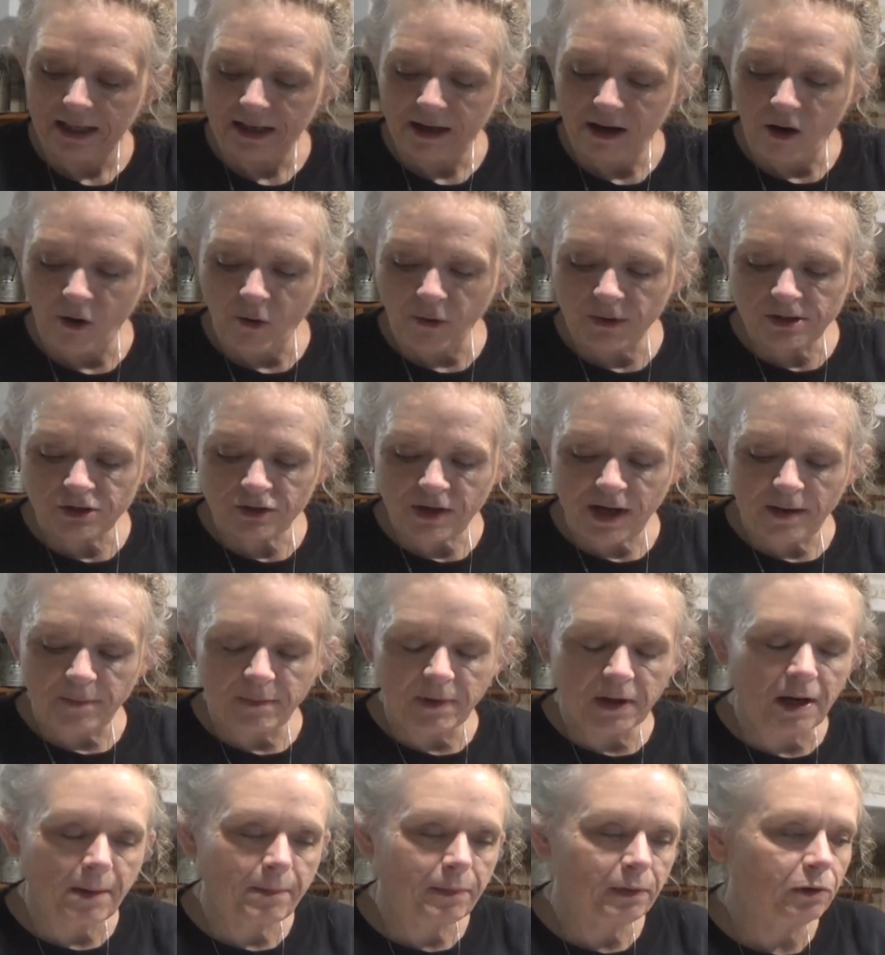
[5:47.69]
I always try to
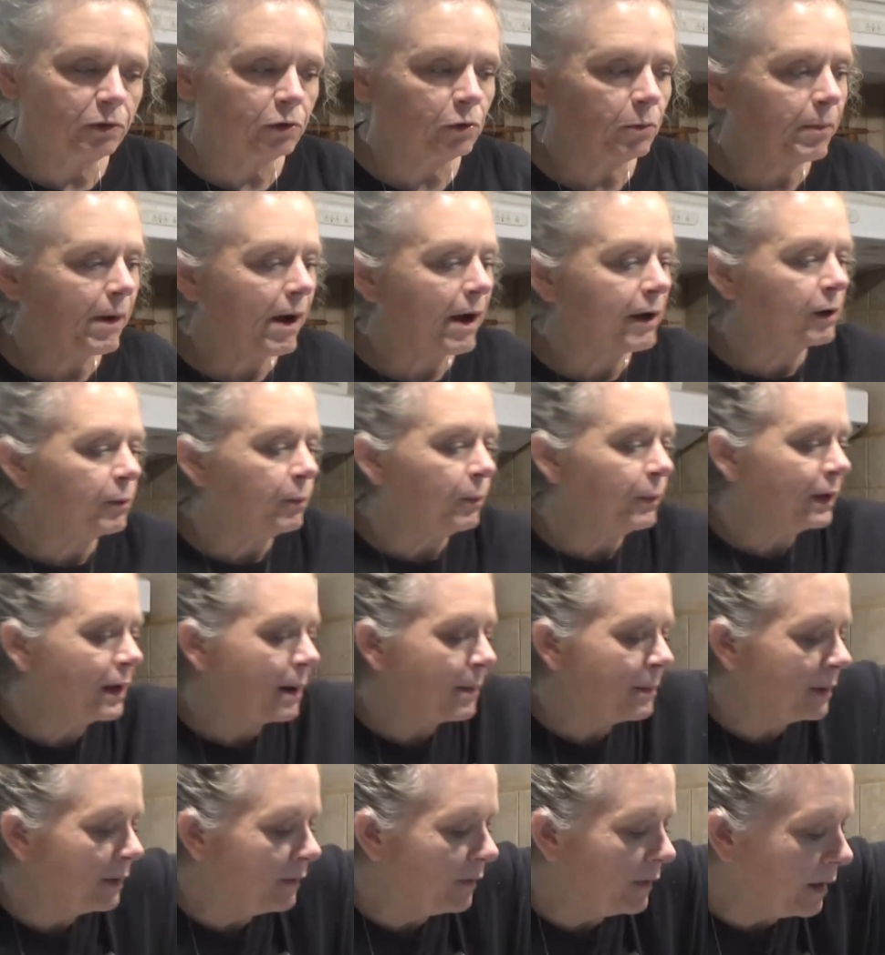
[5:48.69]
pick up a little bottle when
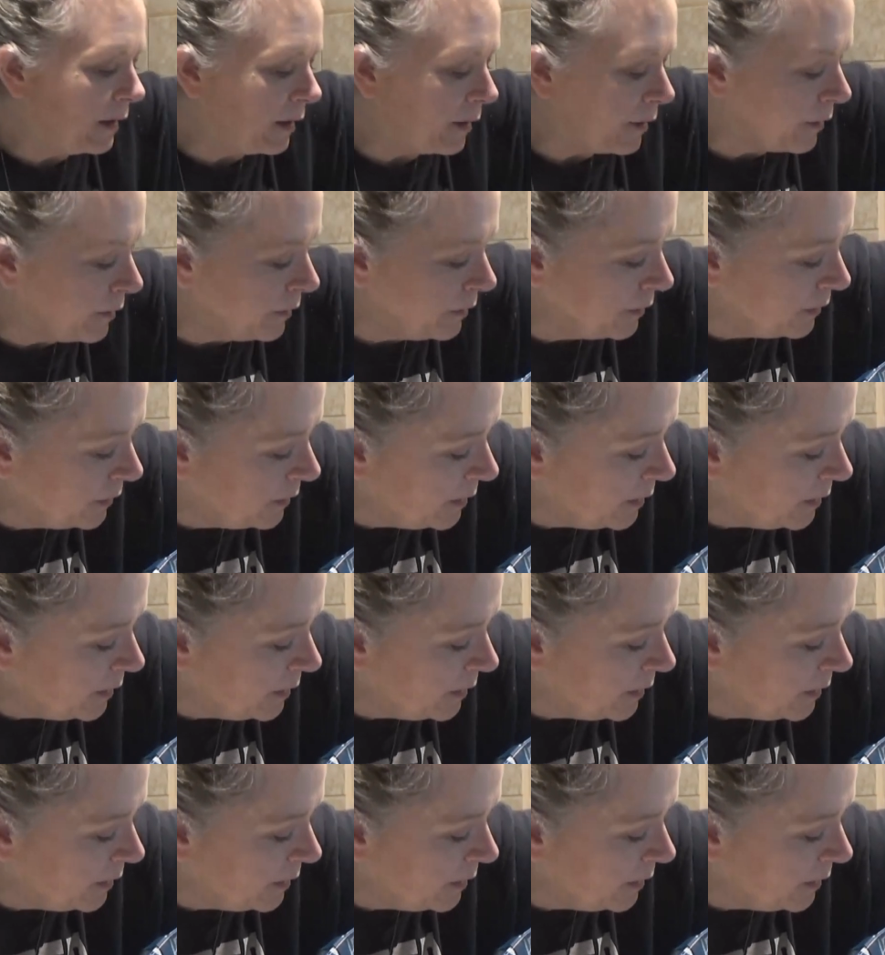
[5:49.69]
I'm in there.